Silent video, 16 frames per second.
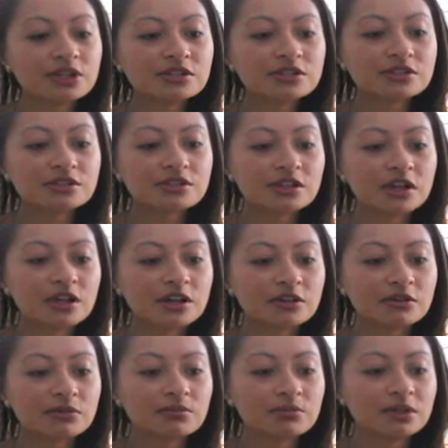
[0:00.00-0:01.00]
a
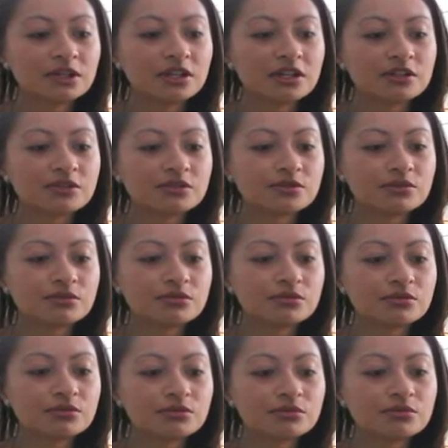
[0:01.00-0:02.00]
child begin
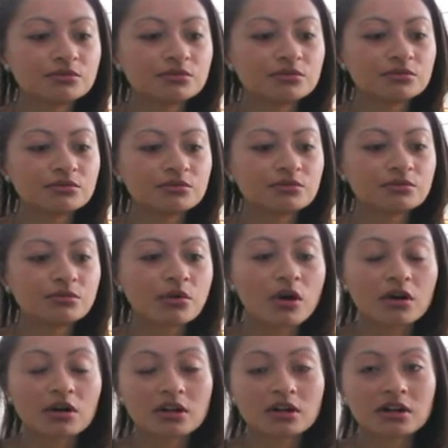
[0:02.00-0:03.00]
to
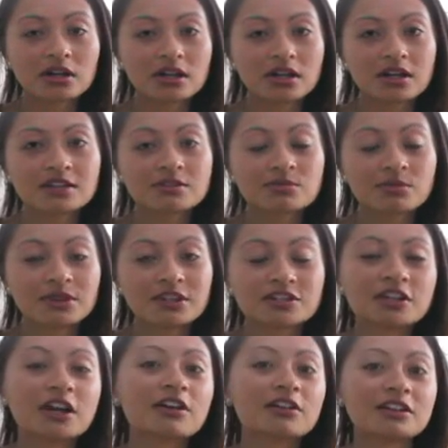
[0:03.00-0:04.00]
walk? It's when the
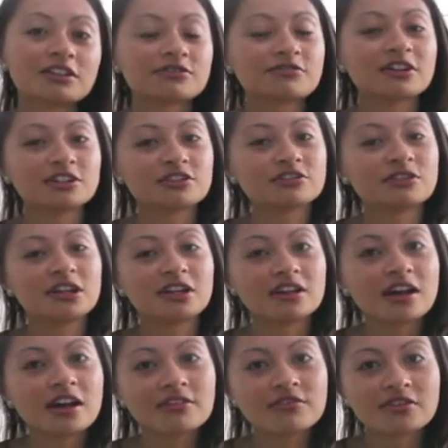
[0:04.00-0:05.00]
child gets frustrated
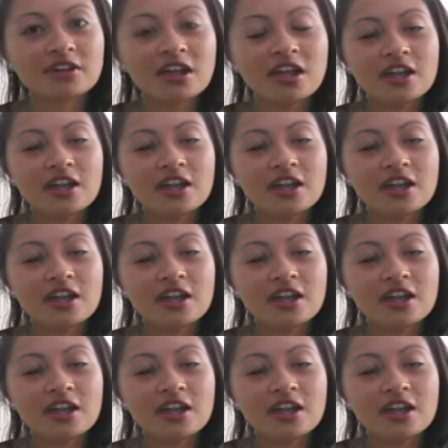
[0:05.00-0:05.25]
enough.